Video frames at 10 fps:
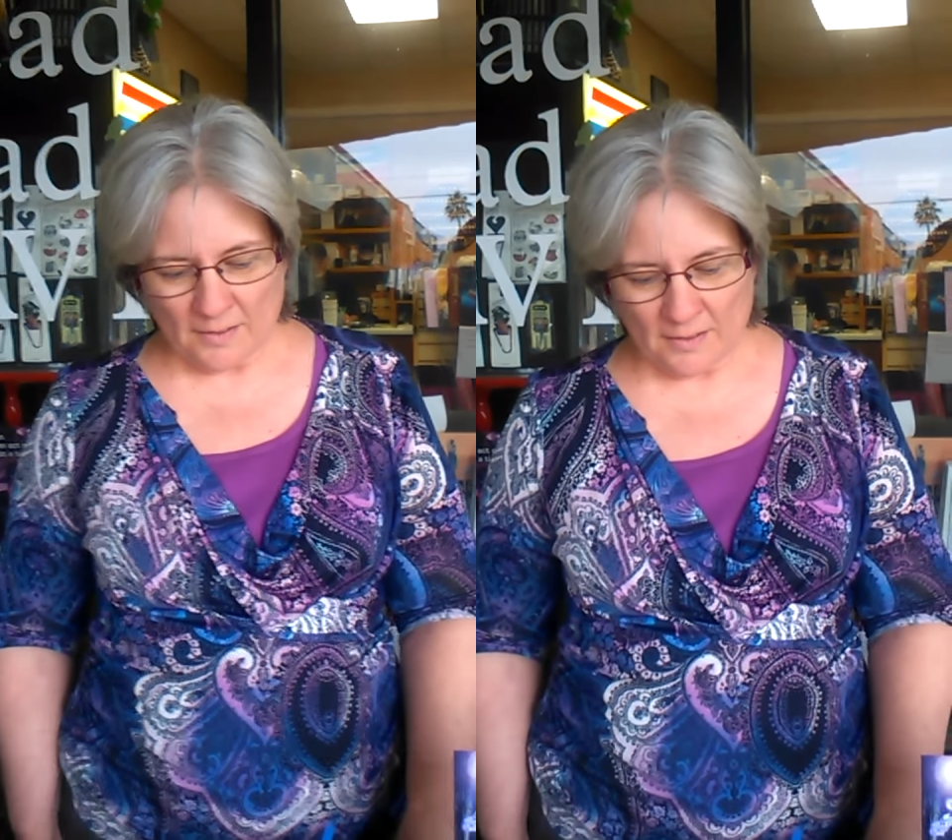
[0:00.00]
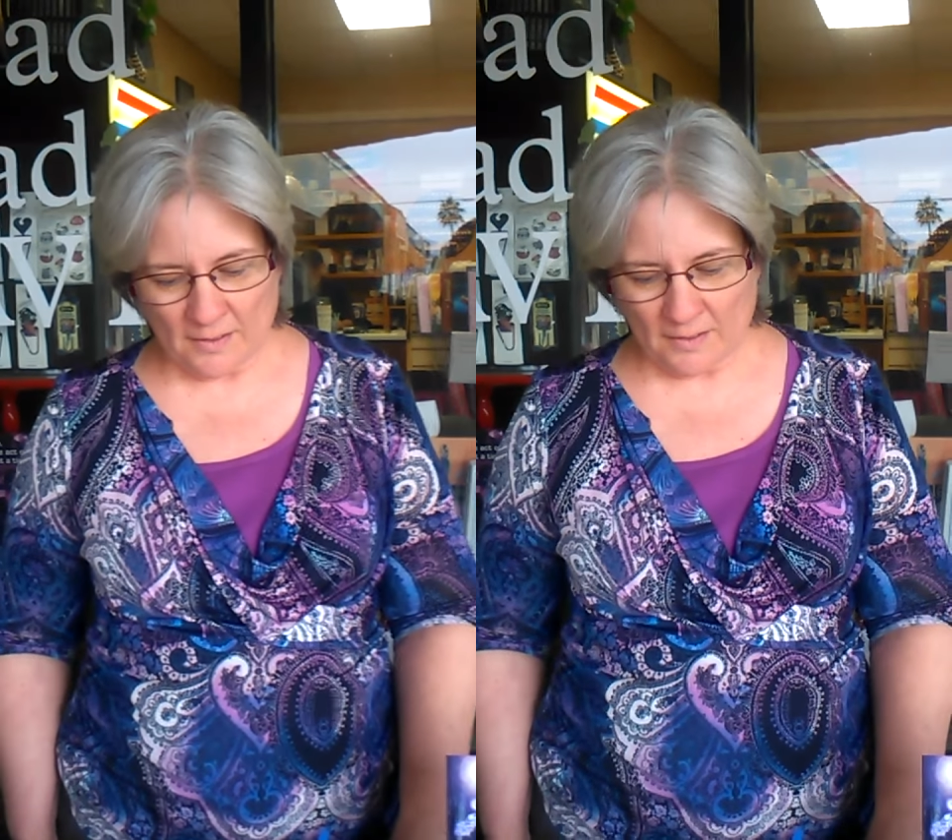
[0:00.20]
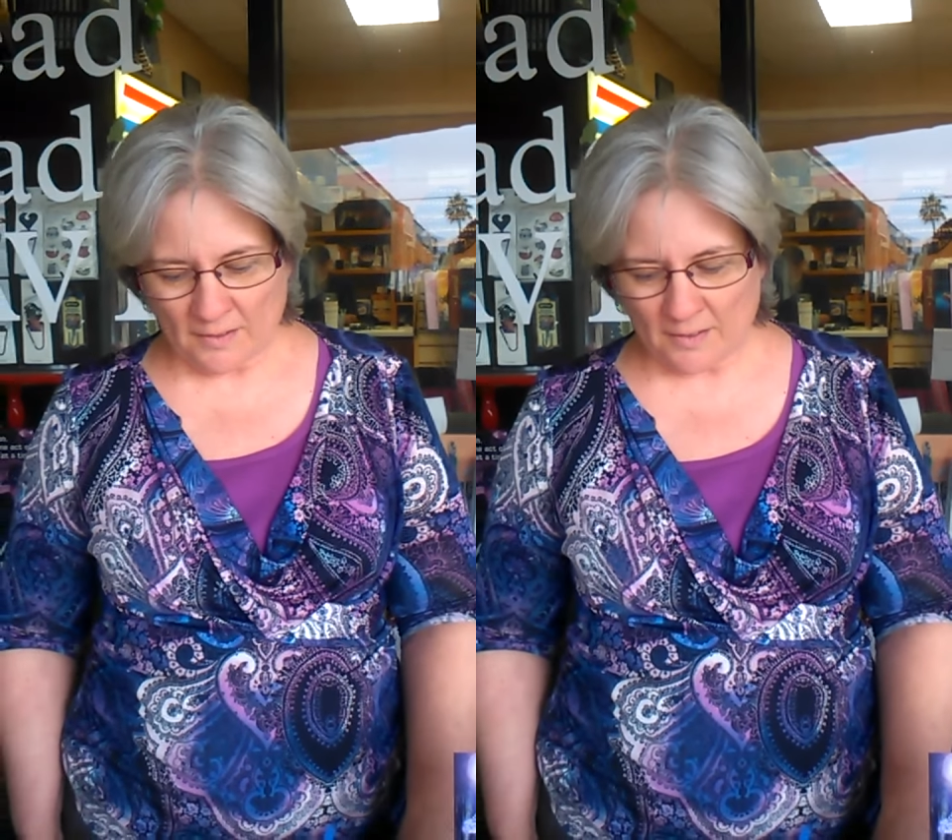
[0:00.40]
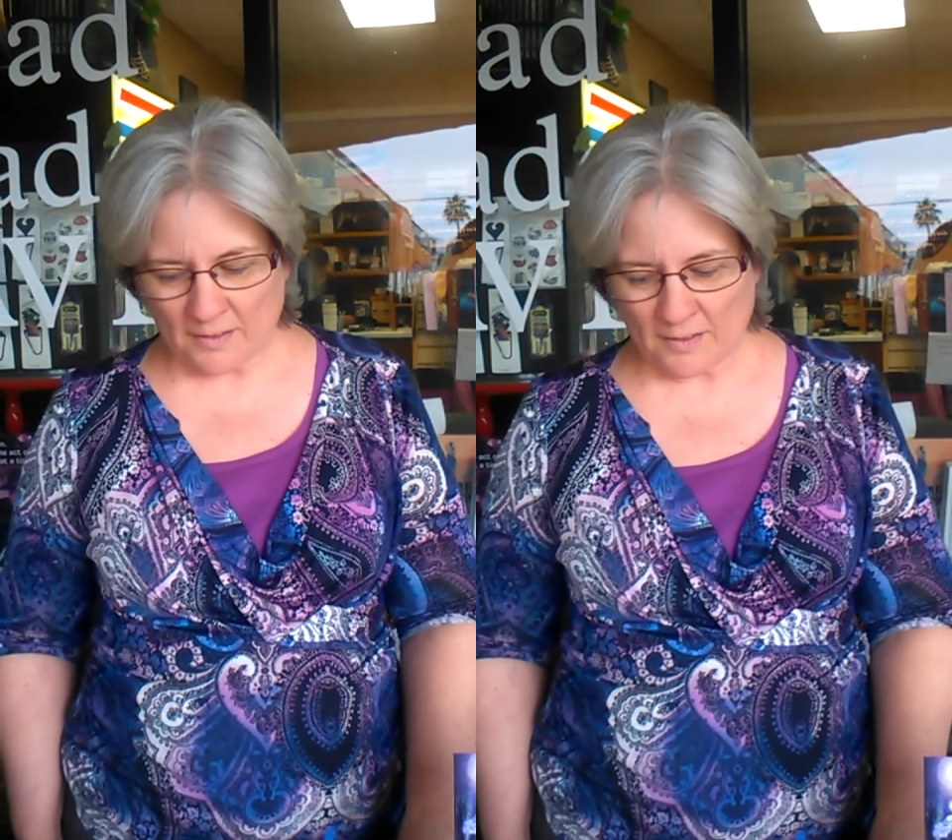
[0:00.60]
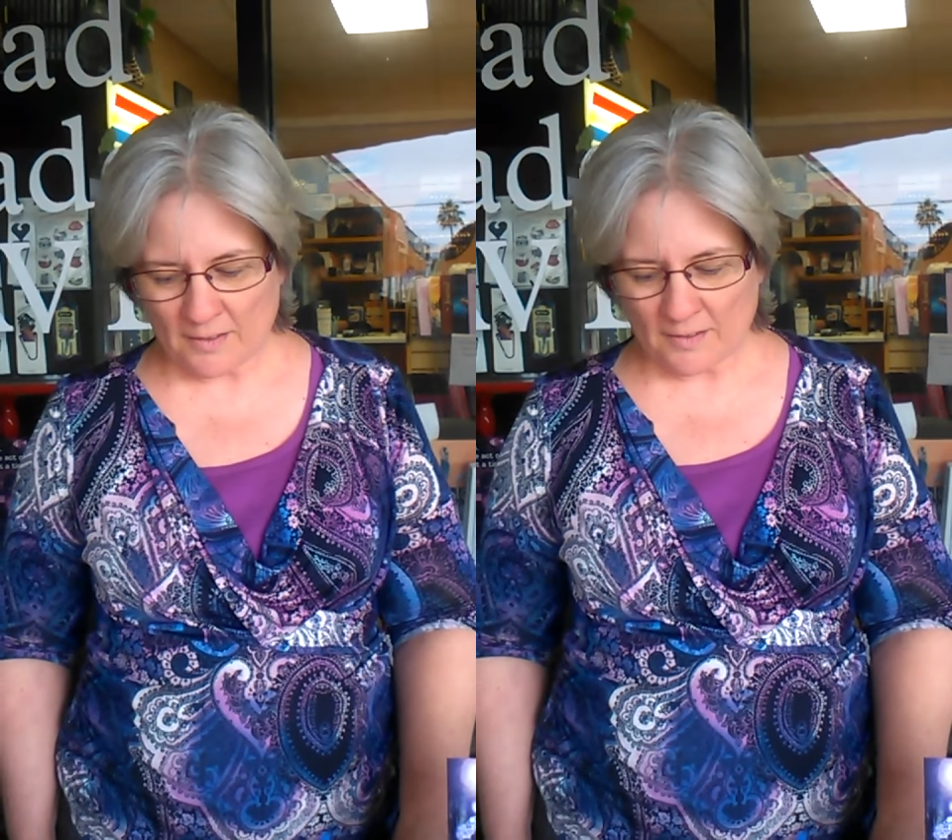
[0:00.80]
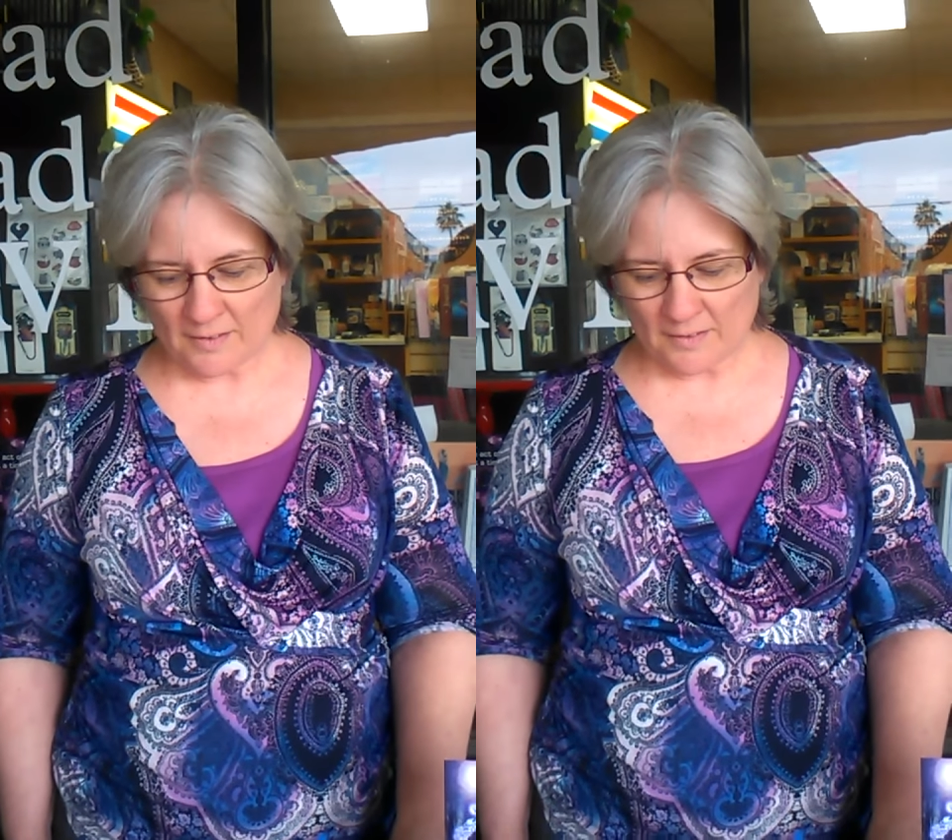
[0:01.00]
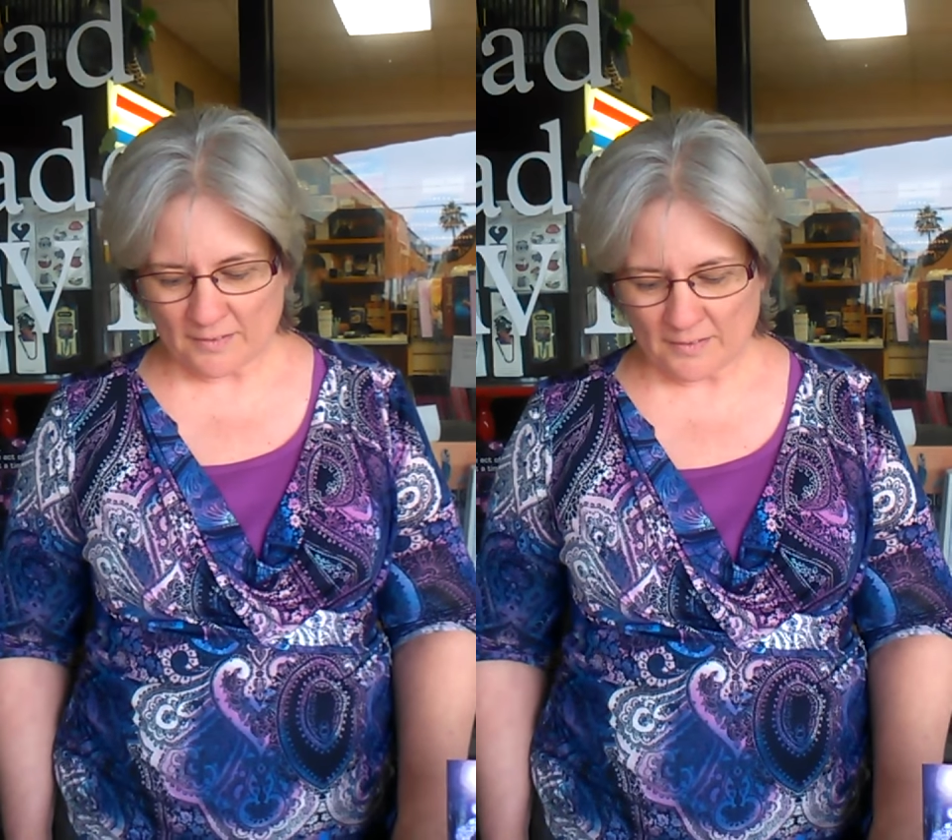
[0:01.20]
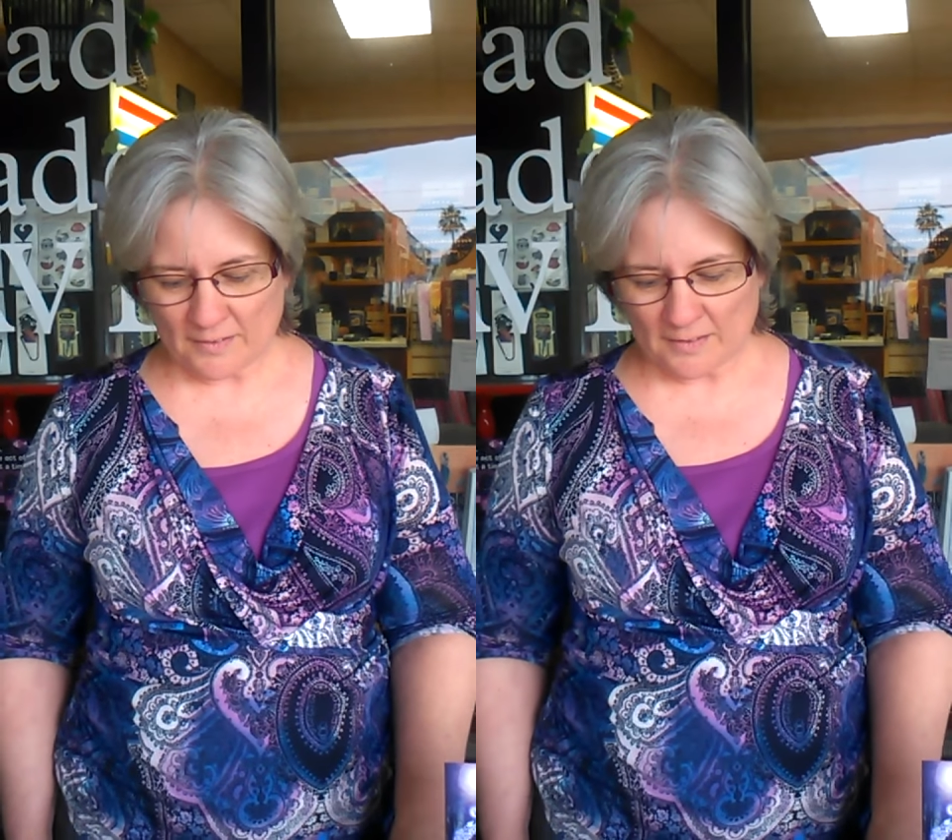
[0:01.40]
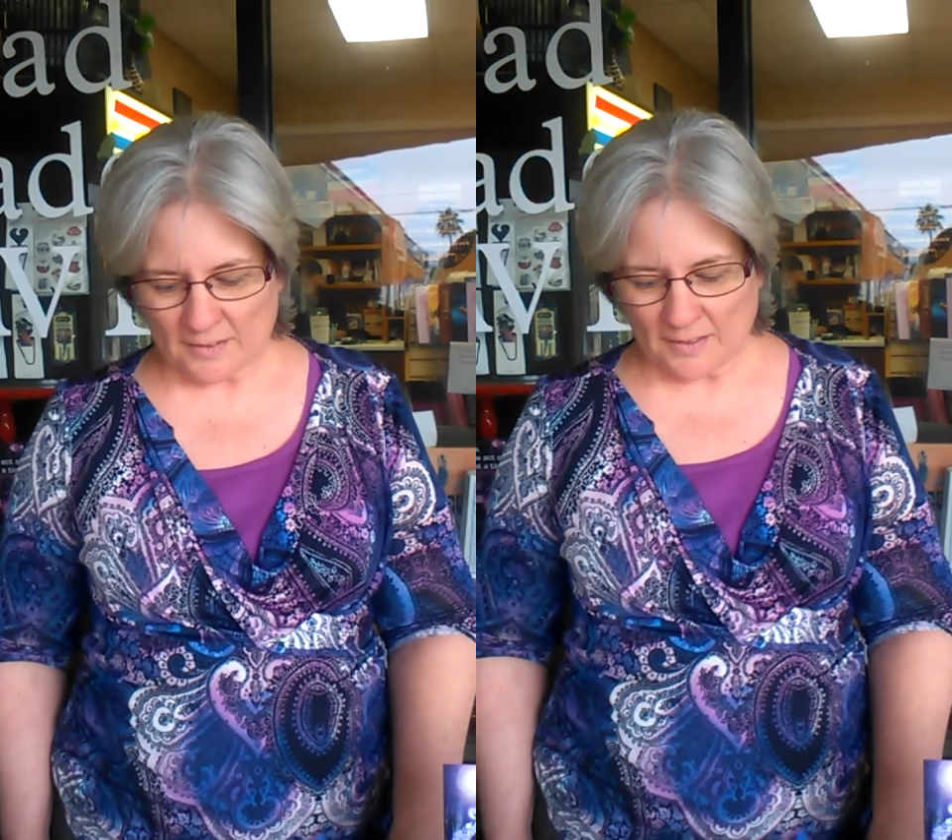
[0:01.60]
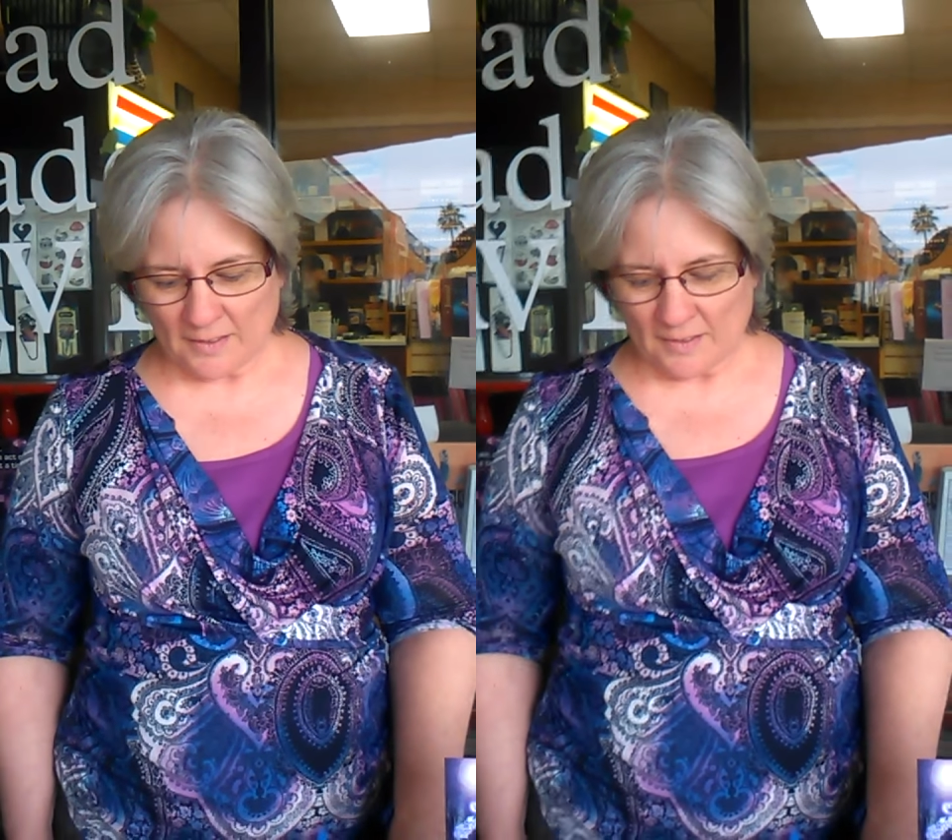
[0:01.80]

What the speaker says: That Amores,